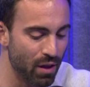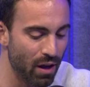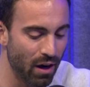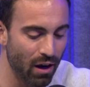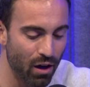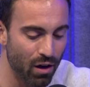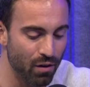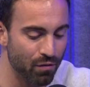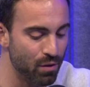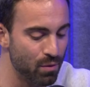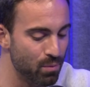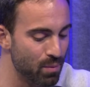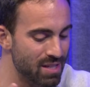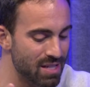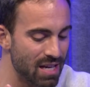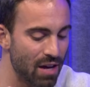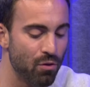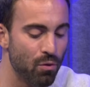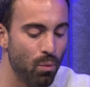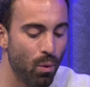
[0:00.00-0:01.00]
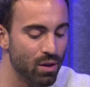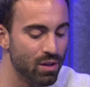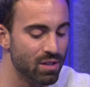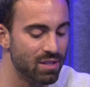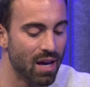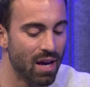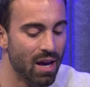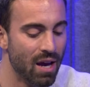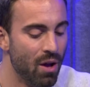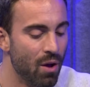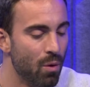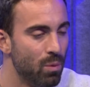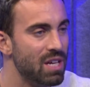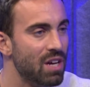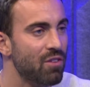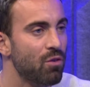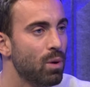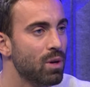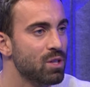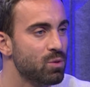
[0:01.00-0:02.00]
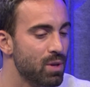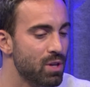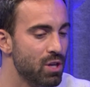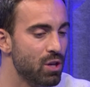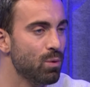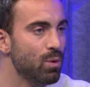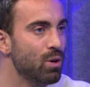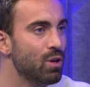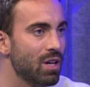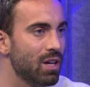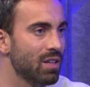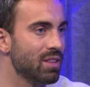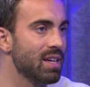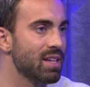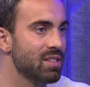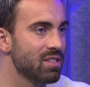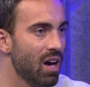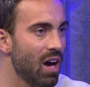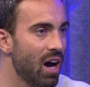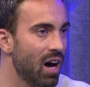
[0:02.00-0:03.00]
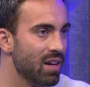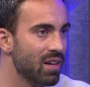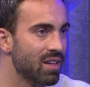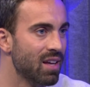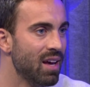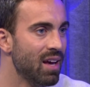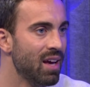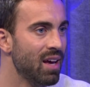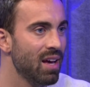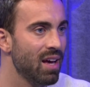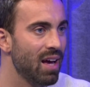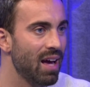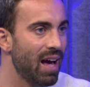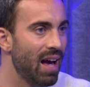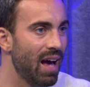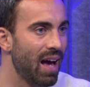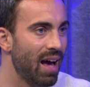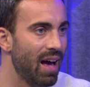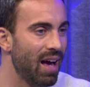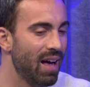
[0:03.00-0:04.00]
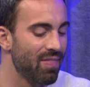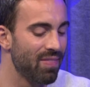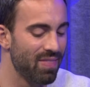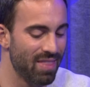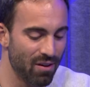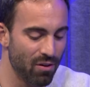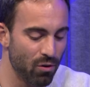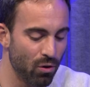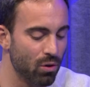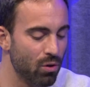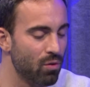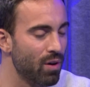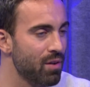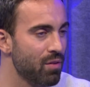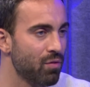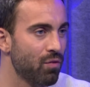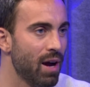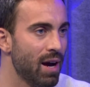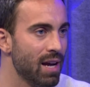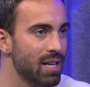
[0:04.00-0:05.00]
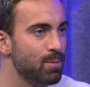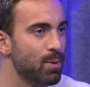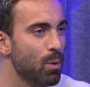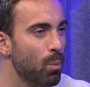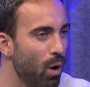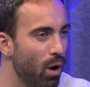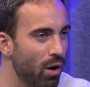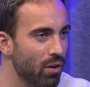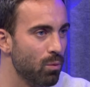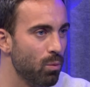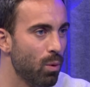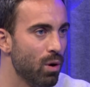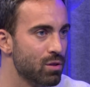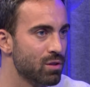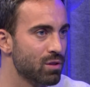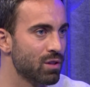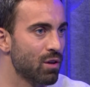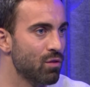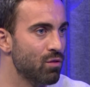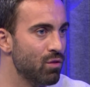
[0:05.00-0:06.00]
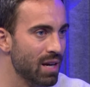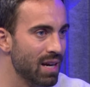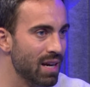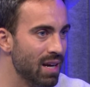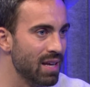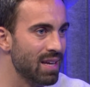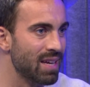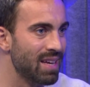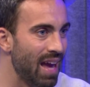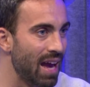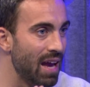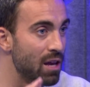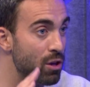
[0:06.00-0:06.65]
lot of them, whichever ones when you look at this card, they're all great fights, but what are the ones that are really getting